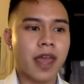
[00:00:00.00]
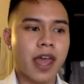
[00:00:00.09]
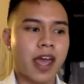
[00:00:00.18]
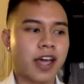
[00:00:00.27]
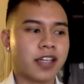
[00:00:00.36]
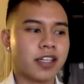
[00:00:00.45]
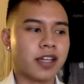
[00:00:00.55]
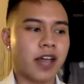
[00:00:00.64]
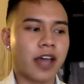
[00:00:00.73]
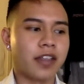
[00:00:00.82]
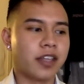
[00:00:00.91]
And
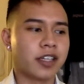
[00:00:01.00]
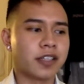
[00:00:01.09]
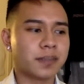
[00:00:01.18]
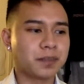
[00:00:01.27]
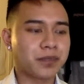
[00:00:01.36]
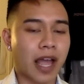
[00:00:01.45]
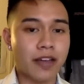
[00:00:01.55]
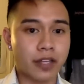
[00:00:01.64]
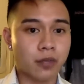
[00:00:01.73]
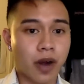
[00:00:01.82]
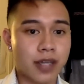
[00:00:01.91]
I think
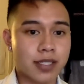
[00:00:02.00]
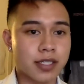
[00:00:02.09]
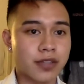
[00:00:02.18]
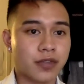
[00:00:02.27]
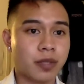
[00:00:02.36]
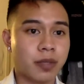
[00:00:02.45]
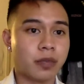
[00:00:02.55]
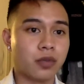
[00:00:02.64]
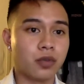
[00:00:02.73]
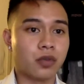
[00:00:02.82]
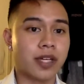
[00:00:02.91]
having prizes for
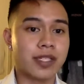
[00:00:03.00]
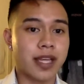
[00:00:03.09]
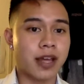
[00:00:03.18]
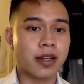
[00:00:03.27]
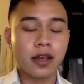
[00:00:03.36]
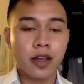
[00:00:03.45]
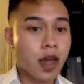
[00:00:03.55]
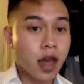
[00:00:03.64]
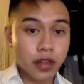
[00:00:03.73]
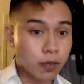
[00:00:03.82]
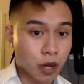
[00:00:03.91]
people who attend
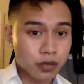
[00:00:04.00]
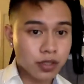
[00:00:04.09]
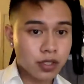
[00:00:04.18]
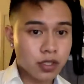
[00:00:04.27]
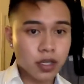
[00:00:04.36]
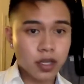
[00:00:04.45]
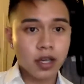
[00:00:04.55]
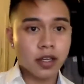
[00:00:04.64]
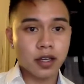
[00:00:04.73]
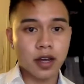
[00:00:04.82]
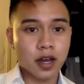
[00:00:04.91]
the most
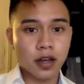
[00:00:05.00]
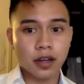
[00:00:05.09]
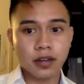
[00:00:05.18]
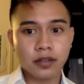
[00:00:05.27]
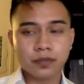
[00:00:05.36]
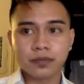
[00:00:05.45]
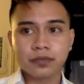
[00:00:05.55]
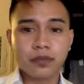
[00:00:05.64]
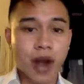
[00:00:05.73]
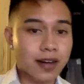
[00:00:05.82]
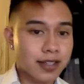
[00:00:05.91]
uh,
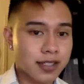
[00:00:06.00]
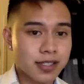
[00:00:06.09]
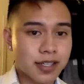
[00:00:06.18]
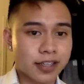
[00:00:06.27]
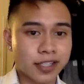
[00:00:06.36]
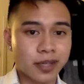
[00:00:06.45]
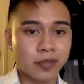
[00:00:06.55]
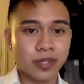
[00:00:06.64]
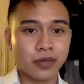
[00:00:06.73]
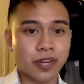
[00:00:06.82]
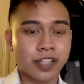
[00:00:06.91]
practices, I think that'd
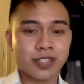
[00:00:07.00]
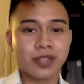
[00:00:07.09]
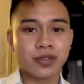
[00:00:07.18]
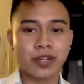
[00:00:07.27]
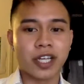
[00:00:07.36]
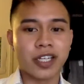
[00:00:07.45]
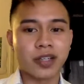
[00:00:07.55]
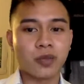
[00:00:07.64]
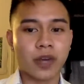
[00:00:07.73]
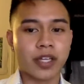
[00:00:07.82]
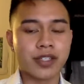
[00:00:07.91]
be great. Just creating
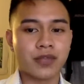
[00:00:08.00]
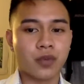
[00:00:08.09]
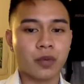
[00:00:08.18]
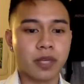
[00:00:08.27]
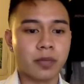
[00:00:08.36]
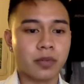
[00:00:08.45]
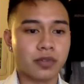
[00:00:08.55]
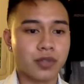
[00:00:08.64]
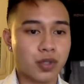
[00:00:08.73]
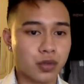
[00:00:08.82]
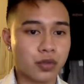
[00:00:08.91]
ways for people
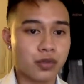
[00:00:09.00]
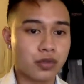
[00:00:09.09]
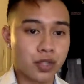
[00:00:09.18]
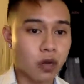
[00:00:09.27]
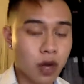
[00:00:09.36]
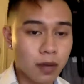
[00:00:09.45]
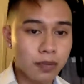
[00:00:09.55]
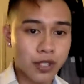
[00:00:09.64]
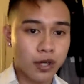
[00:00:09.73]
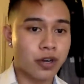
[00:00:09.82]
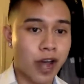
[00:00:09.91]
to show up,
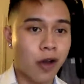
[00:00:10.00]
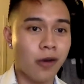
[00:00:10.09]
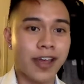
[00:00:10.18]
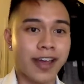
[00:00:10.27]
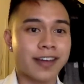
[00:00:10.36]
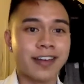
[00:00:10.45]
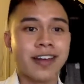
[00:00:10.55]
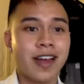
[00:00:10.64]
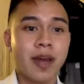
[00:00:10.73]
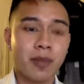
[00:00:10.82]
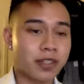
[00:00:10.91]
turn out, and
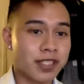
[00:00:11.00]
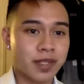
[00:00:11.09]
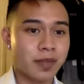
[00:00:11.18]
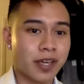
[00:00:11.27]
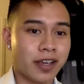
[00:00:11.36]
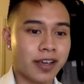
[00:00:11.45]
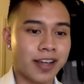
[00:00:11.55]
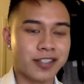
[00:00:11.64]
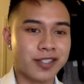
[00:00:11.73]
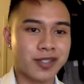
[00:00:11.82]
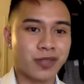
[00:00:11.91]
participate, and
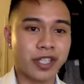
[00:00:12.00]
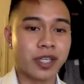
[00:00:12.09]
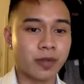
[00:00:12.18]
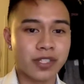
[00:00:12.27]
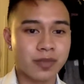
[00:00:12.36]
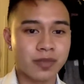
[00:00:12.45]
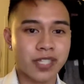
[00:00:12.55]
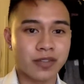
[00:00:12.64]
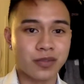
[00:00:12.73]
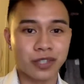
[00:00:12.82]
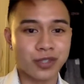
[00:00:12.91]
just really immerse
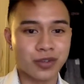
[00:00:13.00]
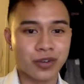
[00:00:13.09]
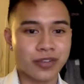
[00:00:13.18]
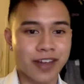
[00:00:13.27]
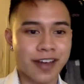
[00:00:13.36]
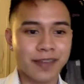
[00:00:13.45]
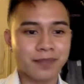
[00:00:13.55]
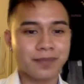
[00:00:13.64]
themselves within TroyFi.